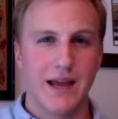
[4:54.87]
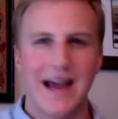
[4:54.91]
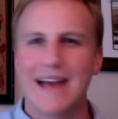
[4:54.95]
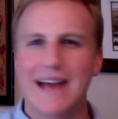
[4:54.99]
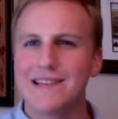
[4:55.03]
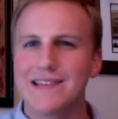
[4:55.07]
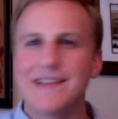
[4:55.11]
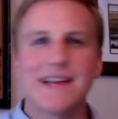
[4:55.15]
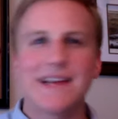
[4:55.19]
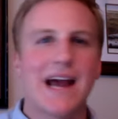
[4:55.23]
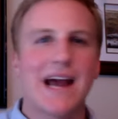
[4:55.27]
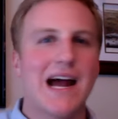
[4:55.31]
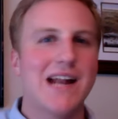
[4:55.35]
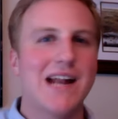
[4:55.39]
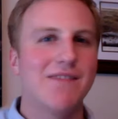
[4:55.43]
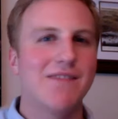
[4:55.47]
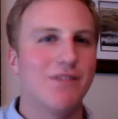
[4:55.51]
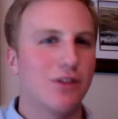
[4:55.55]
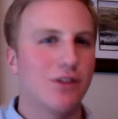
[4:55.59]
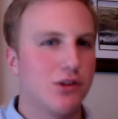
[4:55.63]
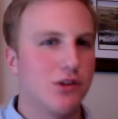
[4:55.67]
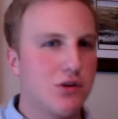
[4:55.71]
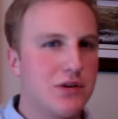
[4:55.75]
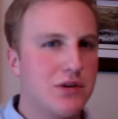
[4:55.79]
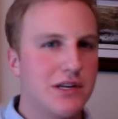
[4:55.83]
As I kind of
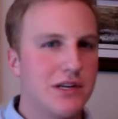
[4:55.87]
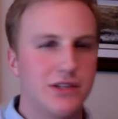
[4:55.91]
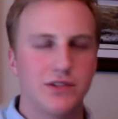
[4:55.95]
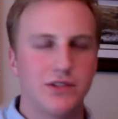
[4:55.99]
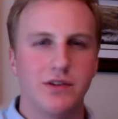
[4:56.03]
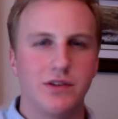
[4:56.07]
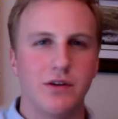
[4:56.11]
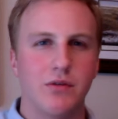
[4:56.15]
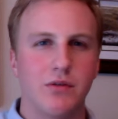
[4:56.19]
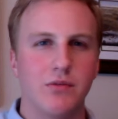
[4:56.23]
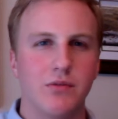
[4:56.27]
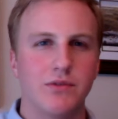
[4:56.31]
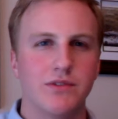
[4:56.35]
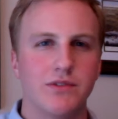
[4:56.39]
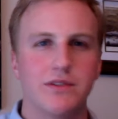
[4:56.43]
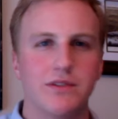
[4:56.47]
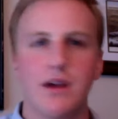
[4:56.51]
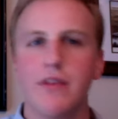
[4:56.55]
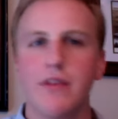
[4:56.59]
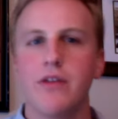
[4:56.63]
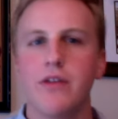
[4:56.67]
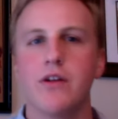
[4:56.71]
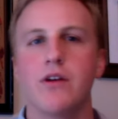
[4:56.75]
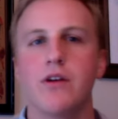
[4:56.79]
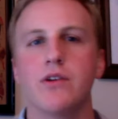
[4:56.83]
alluded to,
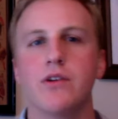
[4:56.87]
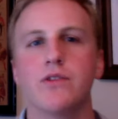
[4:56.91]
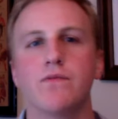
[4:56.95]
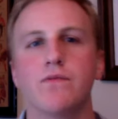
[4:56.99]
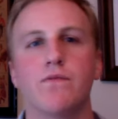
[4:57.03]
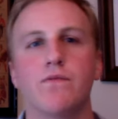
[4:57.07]
Southerners